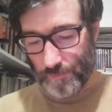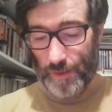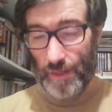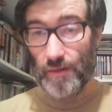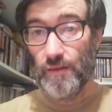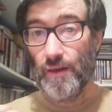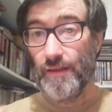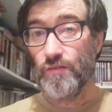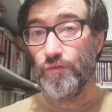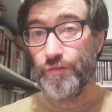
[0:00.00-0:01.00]
And the
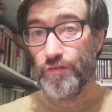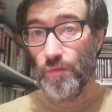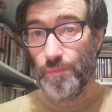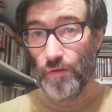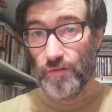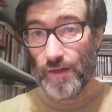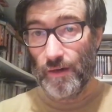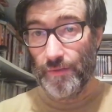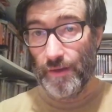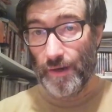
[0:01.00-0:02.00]
last official
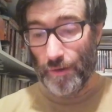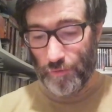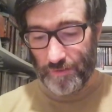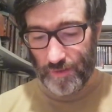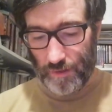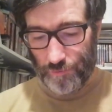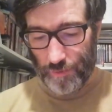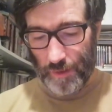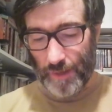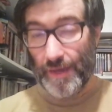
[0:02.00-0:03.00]
postcard that I received